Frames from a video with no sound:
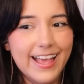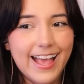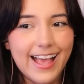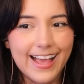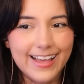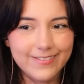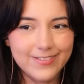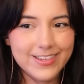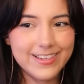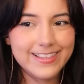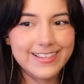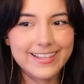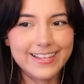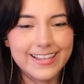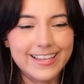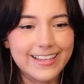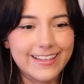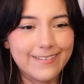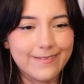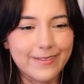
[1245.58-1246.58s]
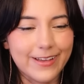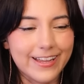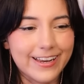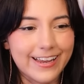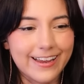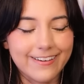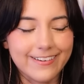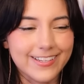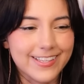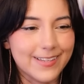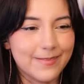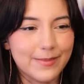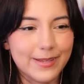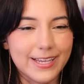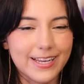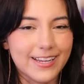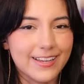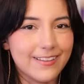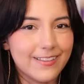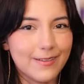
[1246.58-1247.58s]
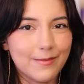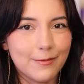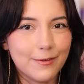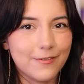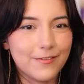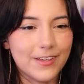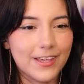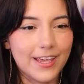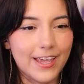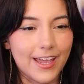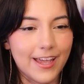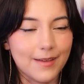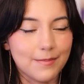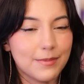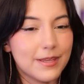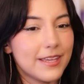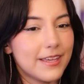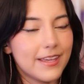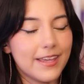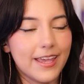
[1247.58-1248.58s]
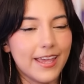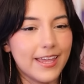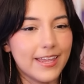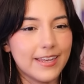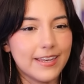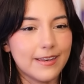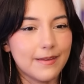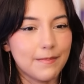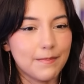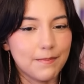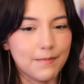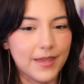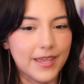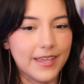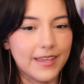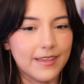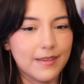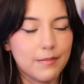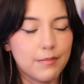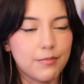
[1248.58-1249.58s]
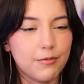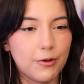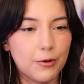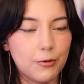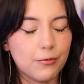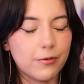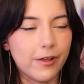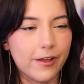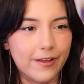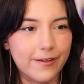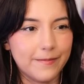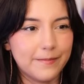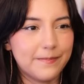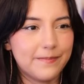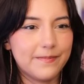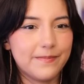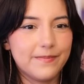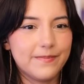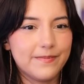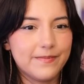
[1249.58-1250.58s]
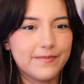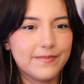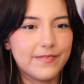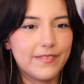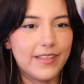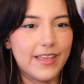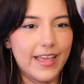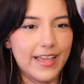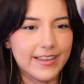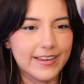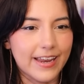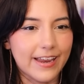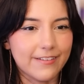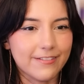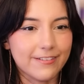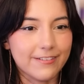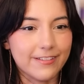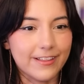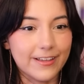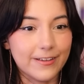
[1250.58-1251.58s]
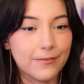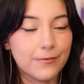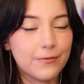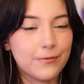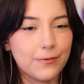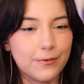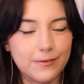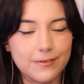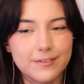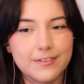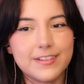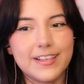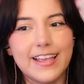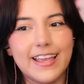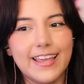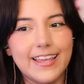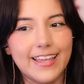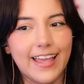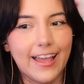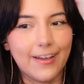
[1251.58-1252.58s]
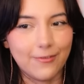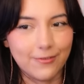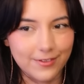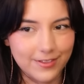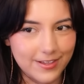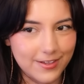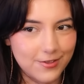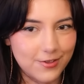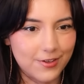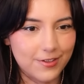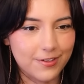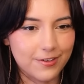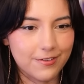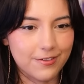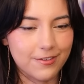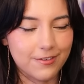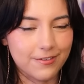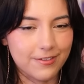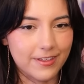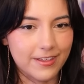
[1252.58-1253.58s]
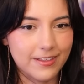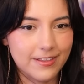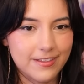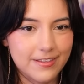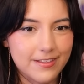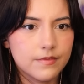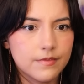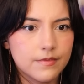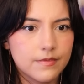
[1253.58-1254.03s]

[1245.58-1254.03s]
I'm just thinking about how at the beginning of the movie, Happy and May broke up. And now they're like forced to hang out with each other through this.